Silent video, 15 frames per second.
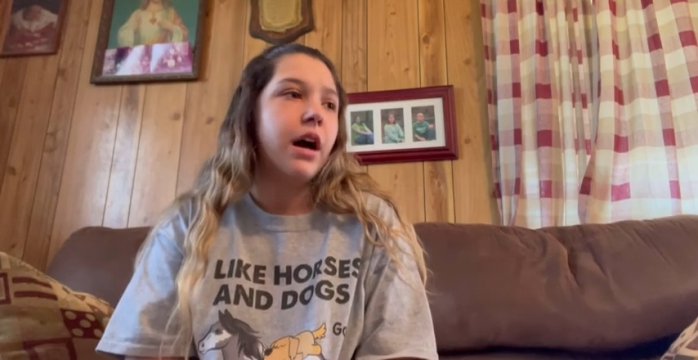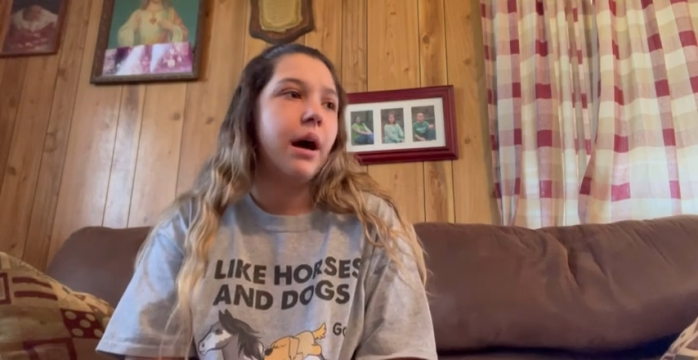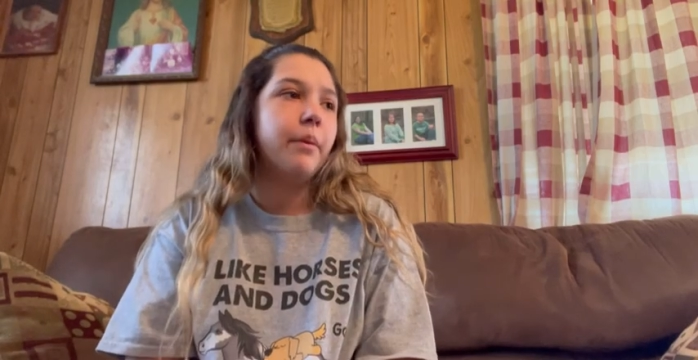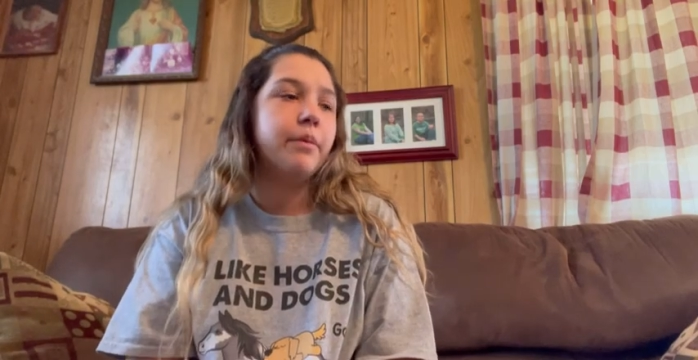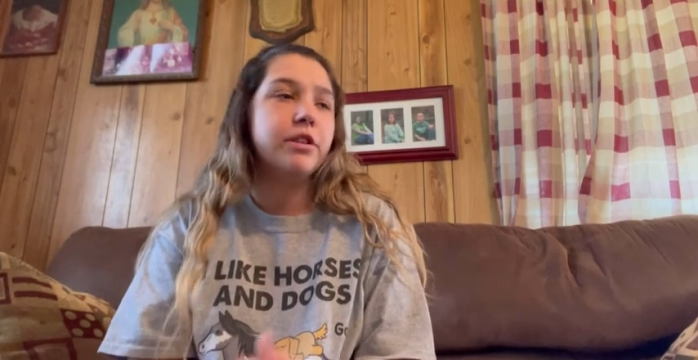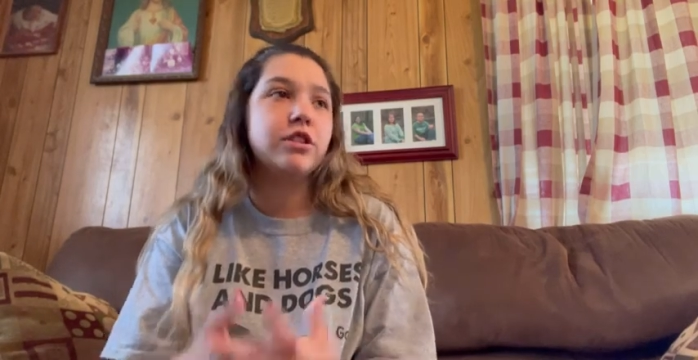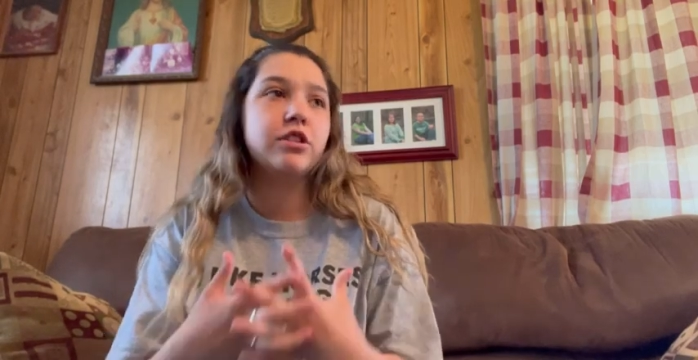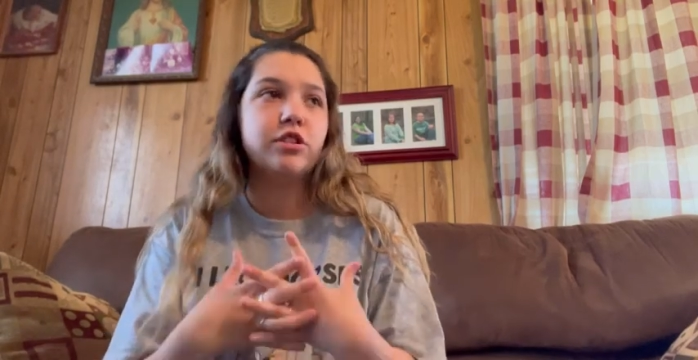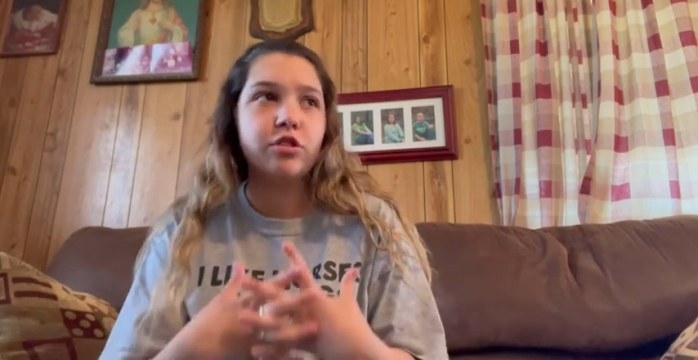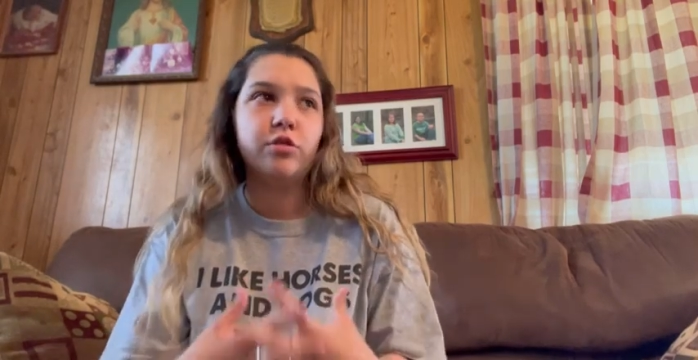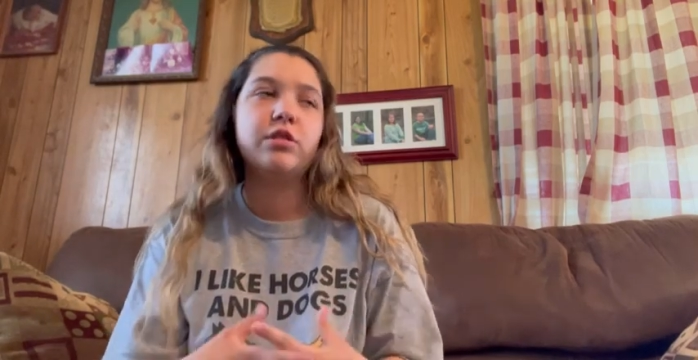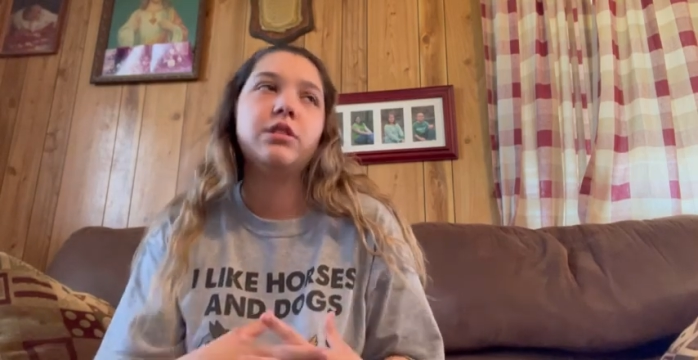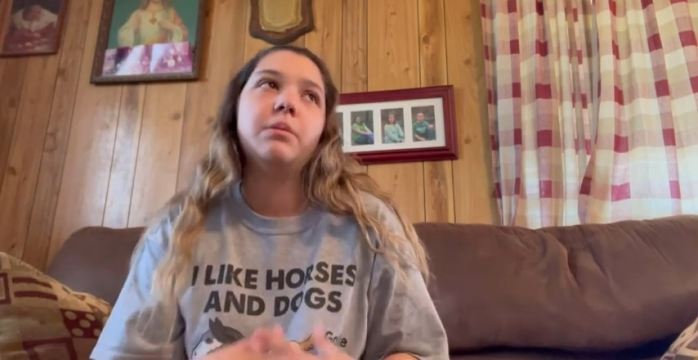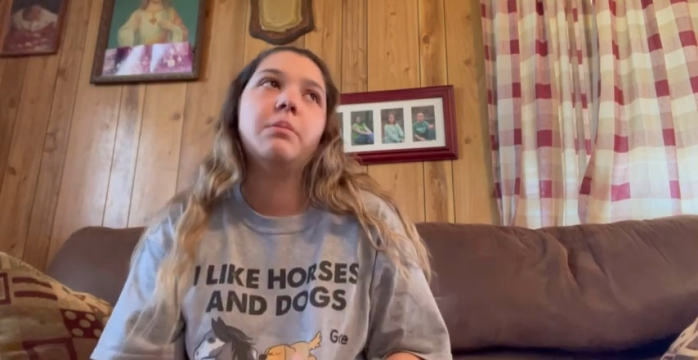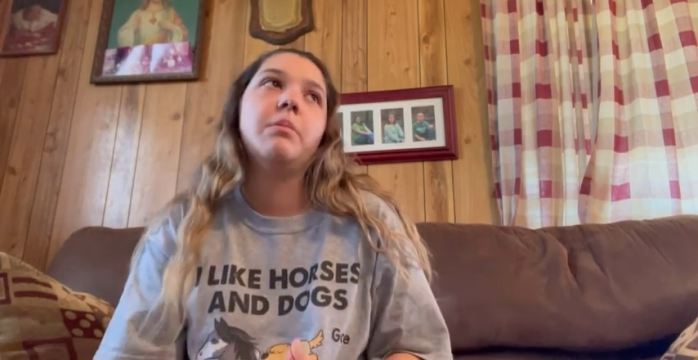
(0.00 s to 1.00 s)
which is a
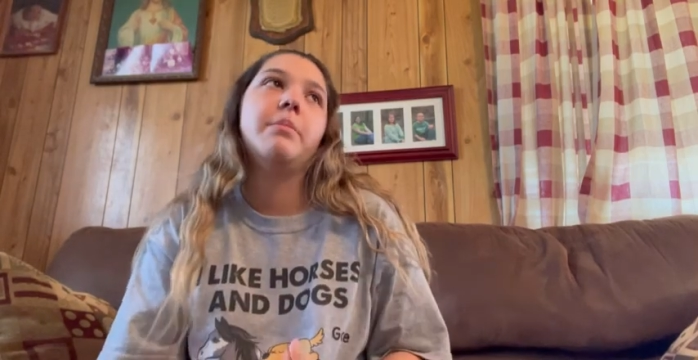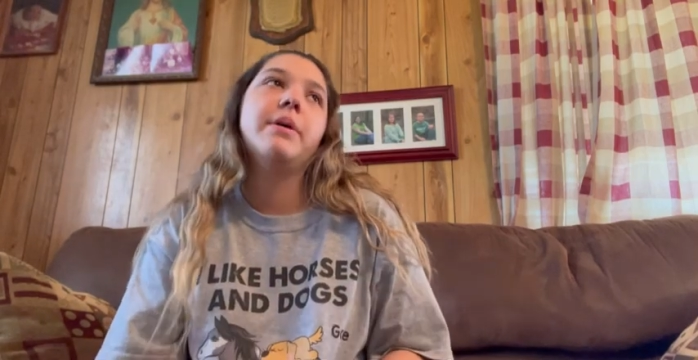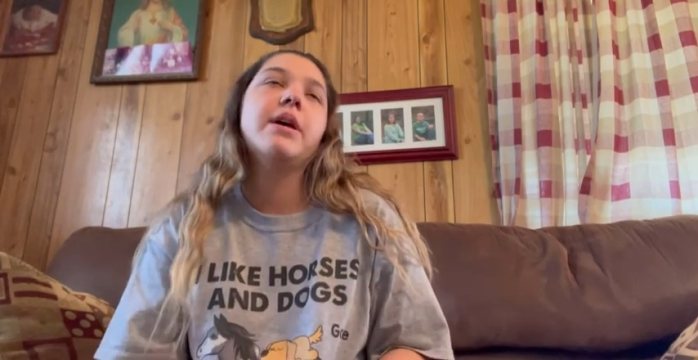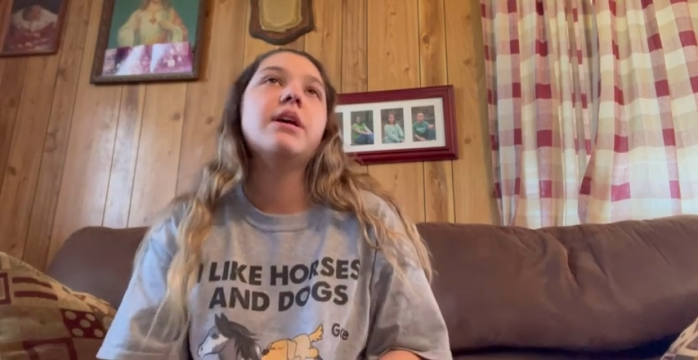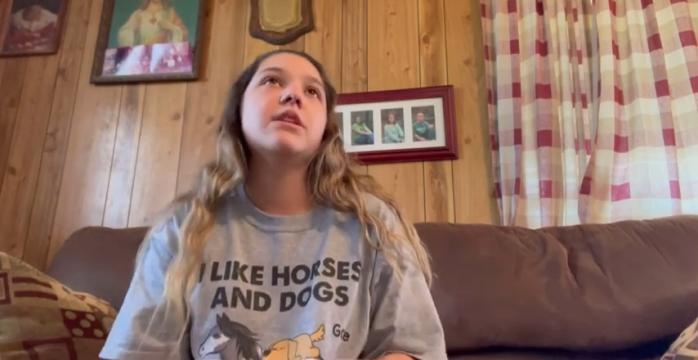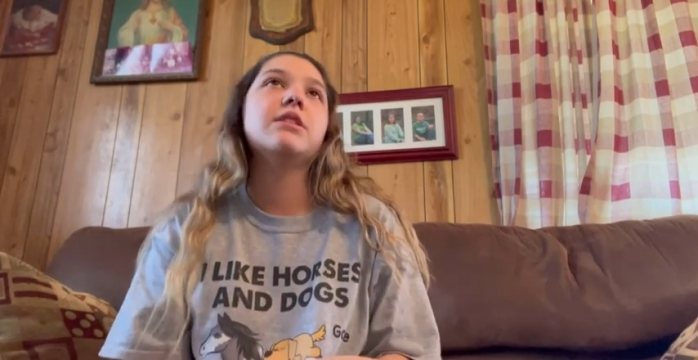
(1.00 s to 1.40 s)
joint supplement,